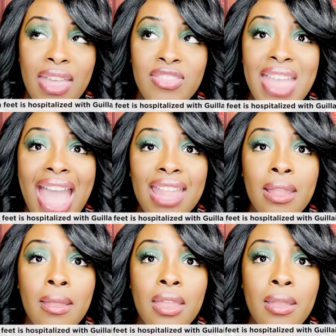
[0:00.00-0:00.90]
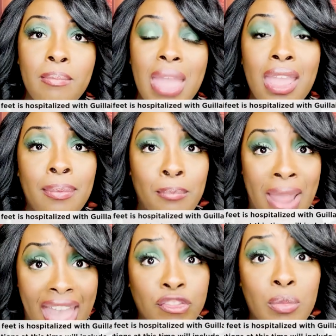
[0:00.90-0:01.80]
that may
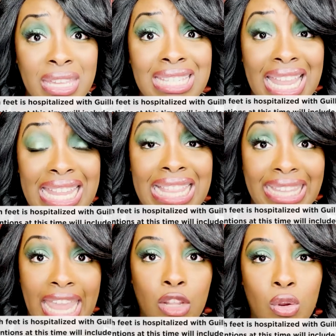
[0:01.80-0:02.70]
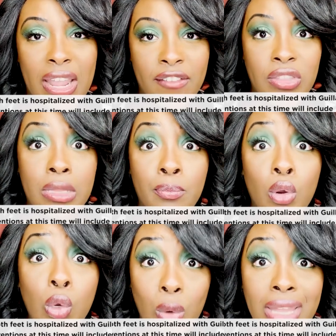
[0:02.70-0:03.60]
have to be done later if this
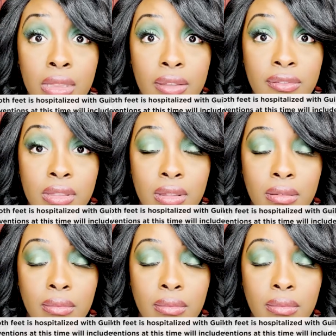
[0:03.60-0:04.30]
progresses.